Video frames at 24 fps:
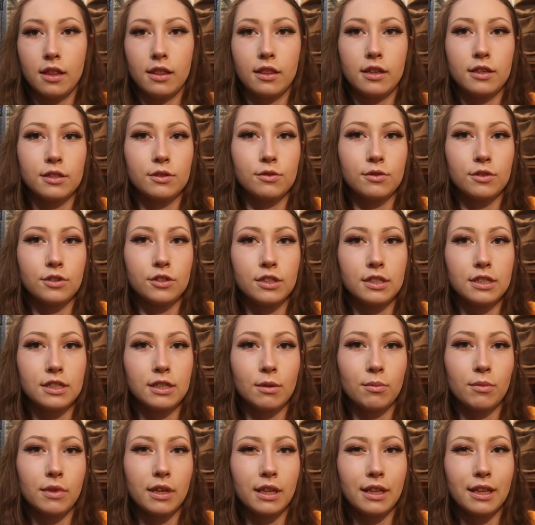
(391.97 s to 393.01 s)
This was just
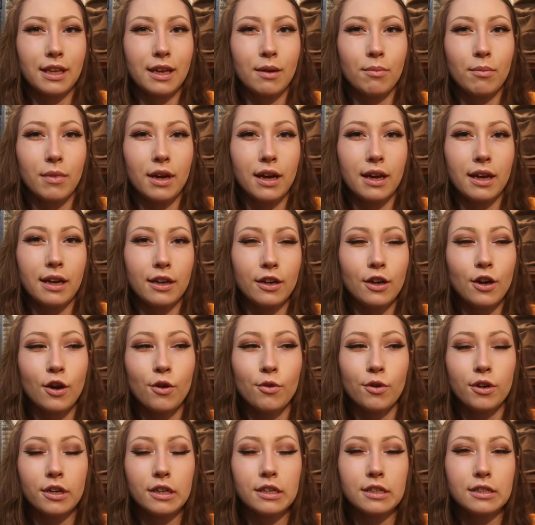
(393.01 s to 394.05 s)
something that my
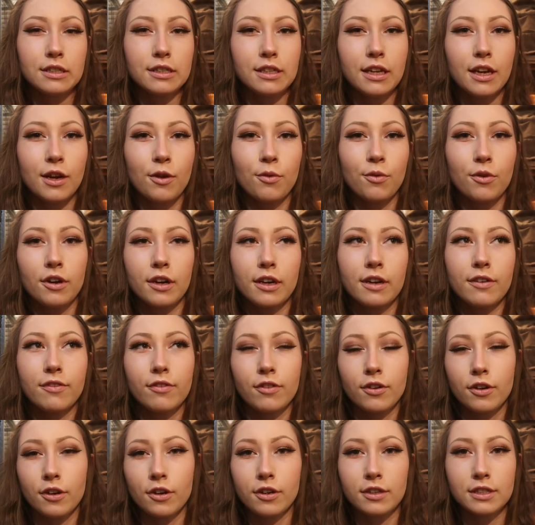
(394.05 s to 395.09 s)
coworkers did at work
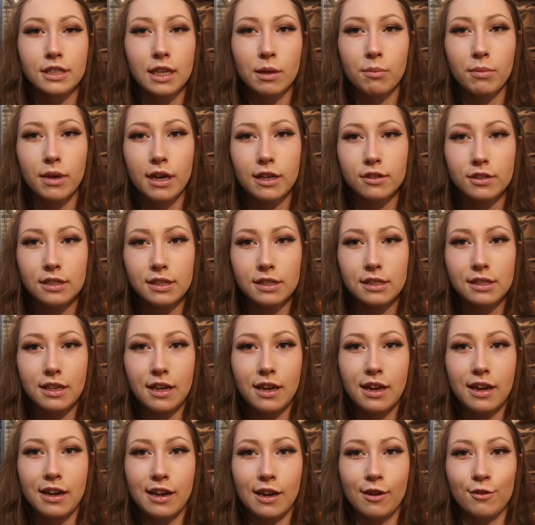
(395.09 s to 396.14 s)
for St. Patrick's
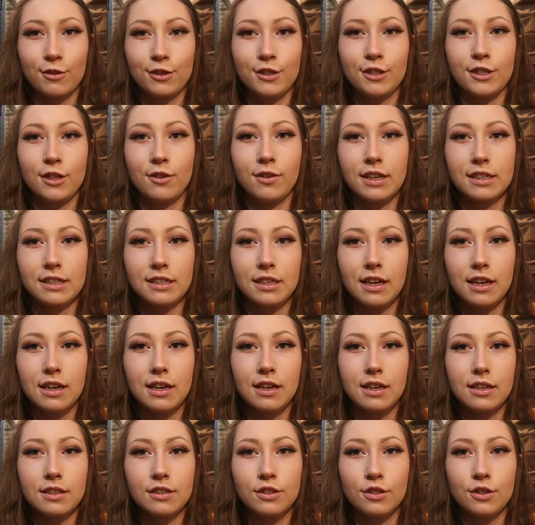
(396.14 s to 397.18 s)
Day, and I was so
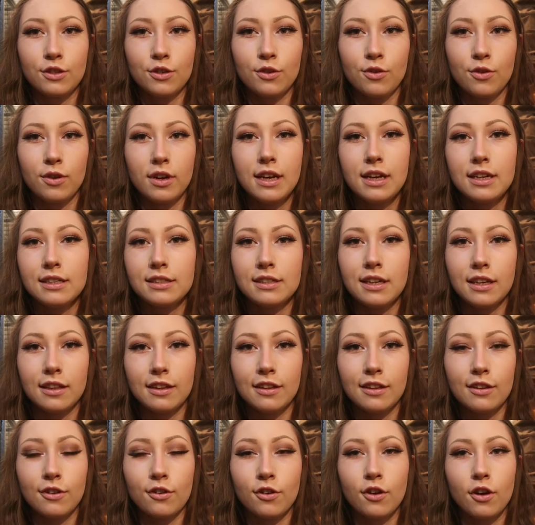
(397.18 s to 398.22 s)
excited to take
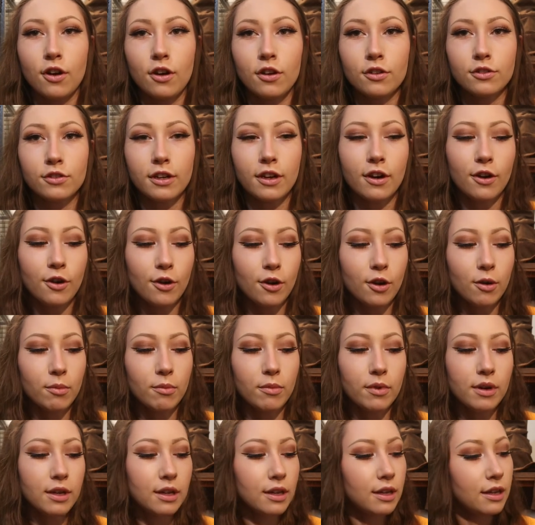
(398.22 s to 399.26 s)
the little cauldron
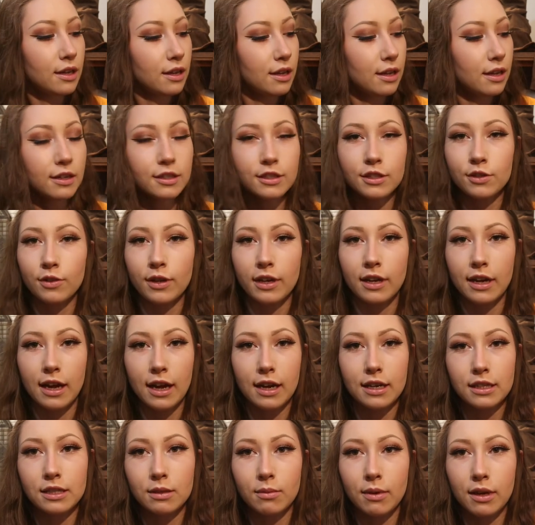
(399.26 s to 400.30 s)
home so I could
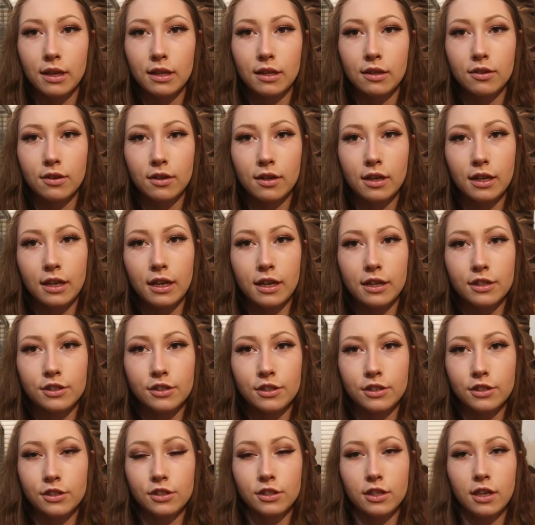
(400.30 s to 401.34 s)
add it to my little
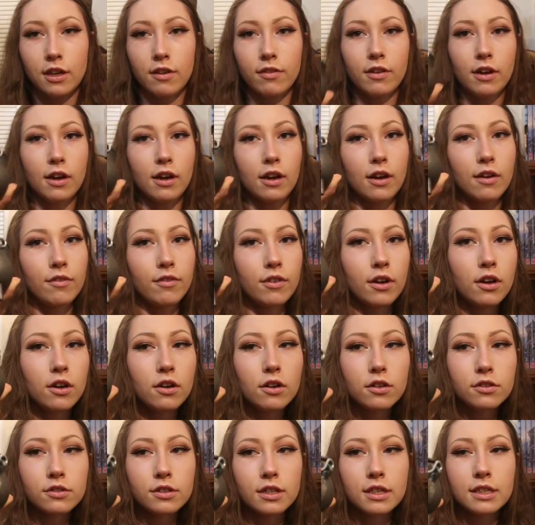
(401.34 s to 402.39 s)
collection shelf of
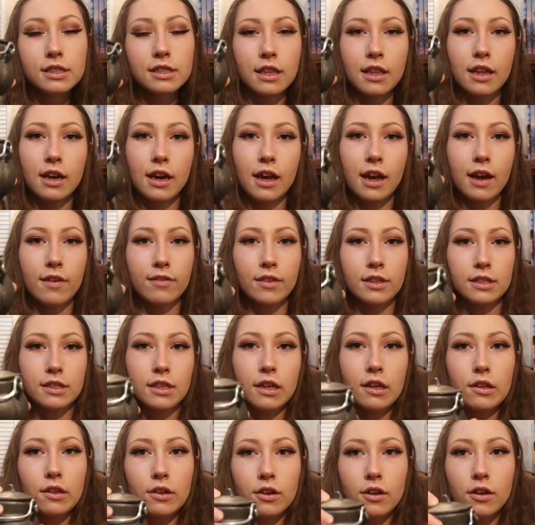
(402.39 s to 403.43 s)
cauldrons. And then I have this
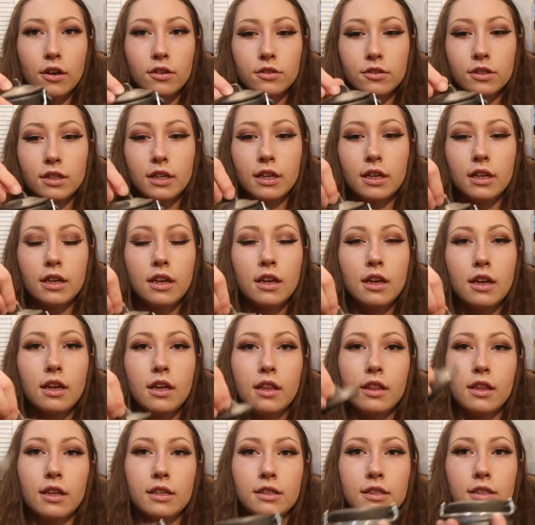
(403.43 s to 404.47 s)
other cauldron
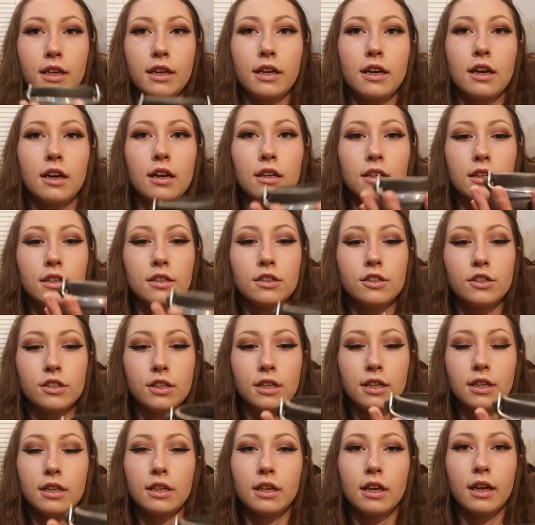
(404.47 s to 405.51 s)
that's like a
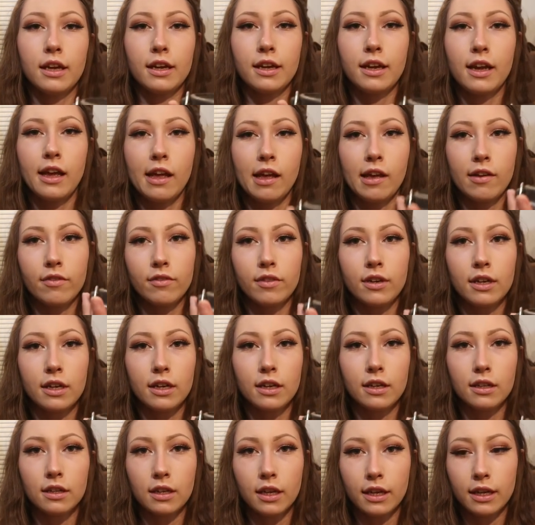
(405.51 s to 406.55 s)
legit like
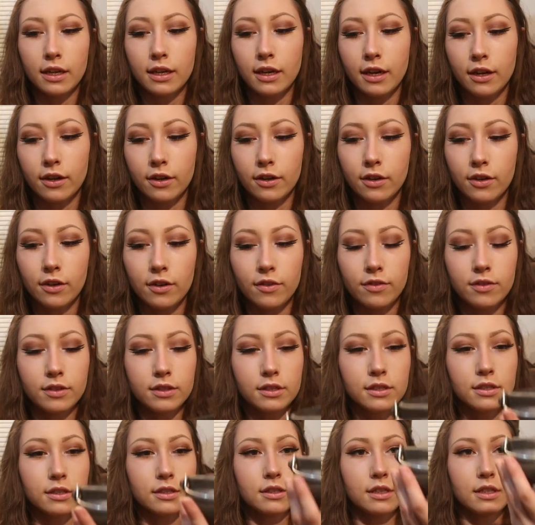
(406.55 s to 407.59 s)
heavy, like I don't know if
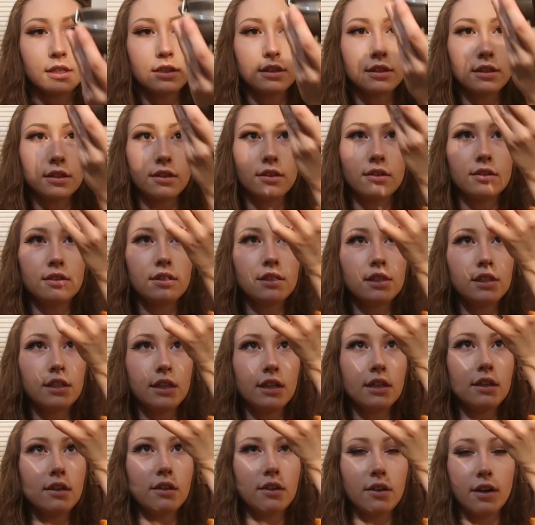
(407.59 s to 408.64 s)
this is considered
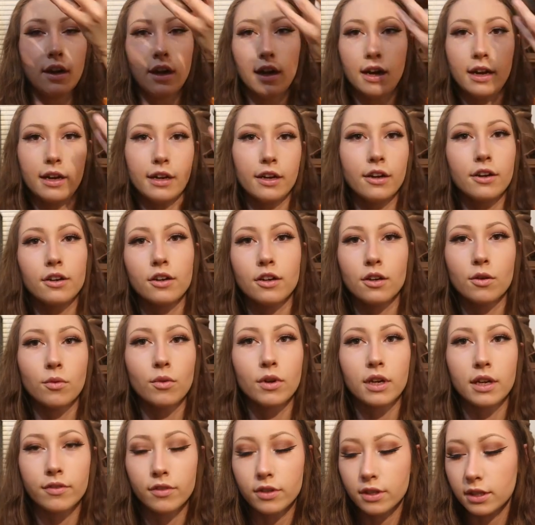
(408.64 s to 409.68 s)
steel or iron or
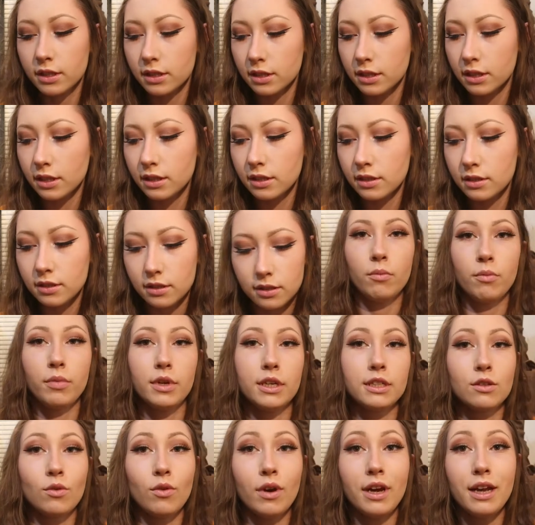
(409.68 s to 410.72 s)
whatever this is, but
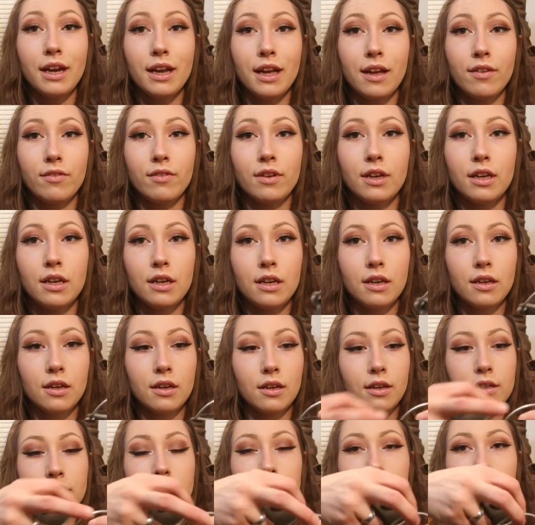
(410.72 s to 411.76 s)
it's quite heavy.
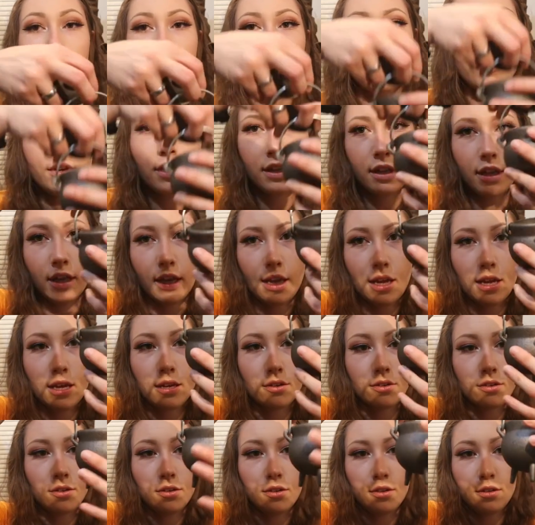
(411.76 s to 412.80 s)
It's got a real
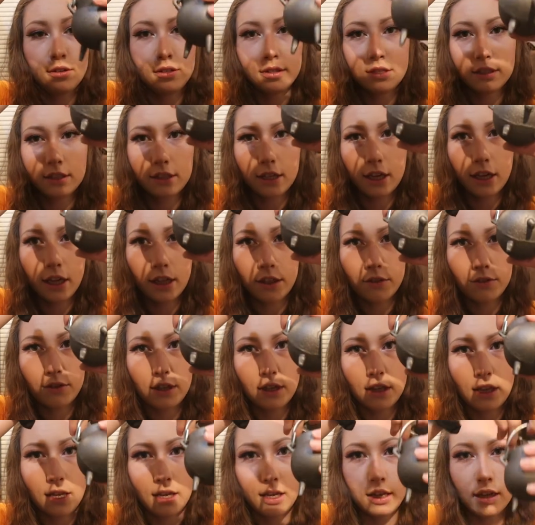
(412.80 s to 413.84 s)
handle. It's got
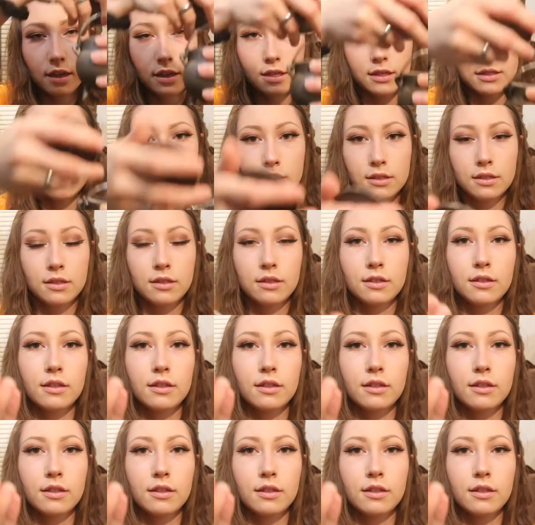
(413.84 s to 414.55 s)
three legs.